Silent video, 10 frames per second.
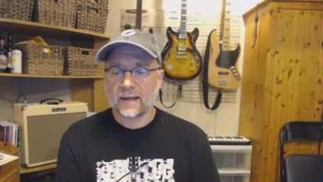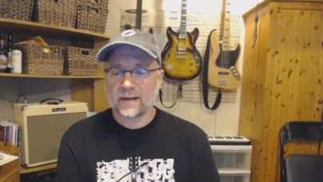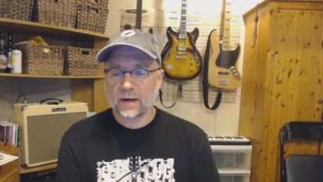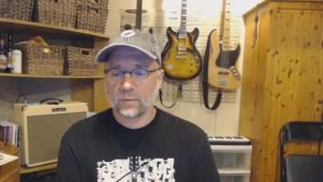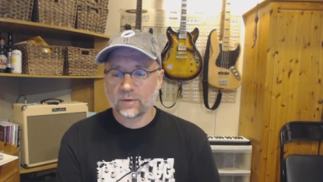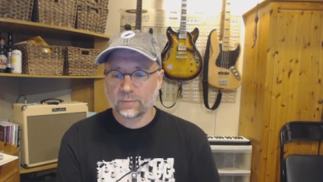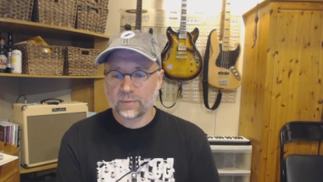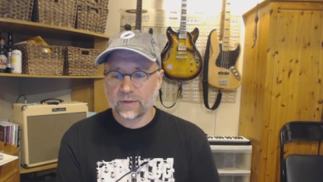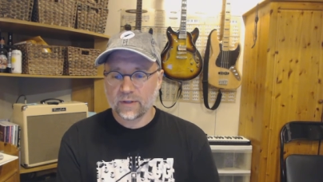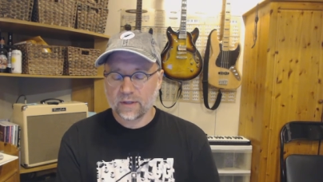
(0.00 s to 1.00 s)
and I will
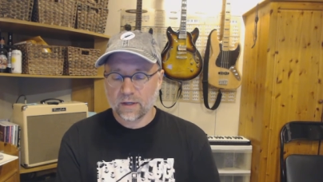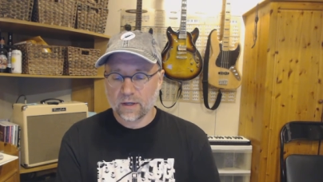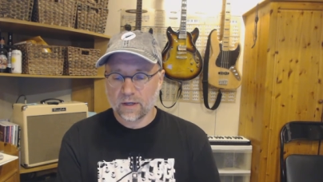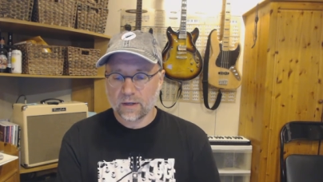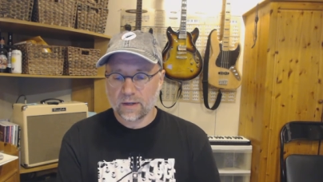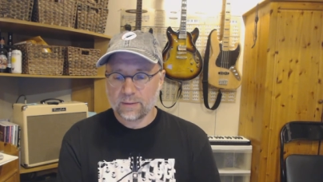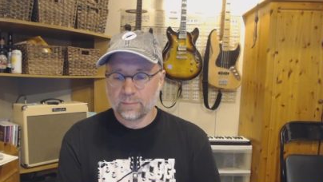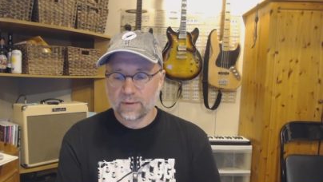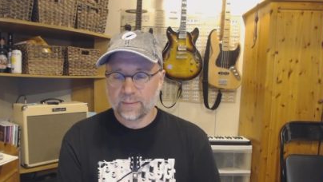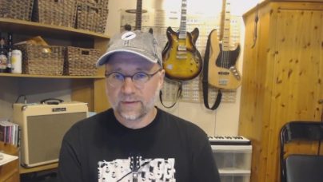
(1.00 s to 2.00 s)
be uh,
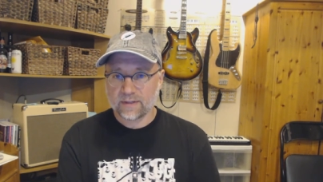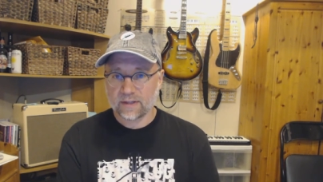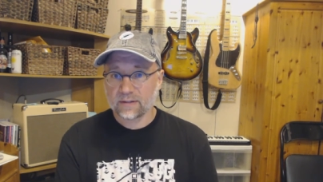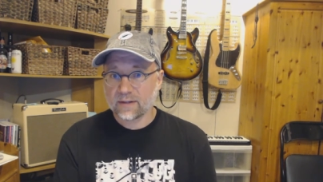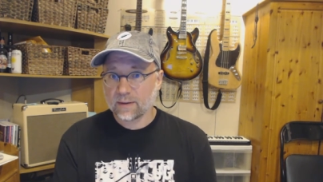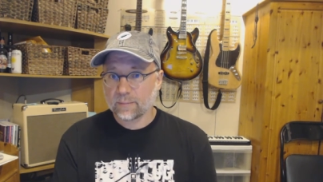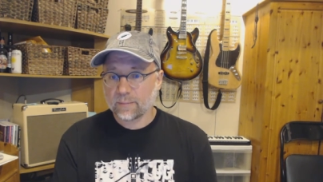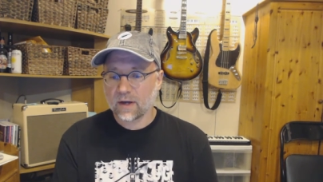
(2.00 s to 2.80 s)
implementing them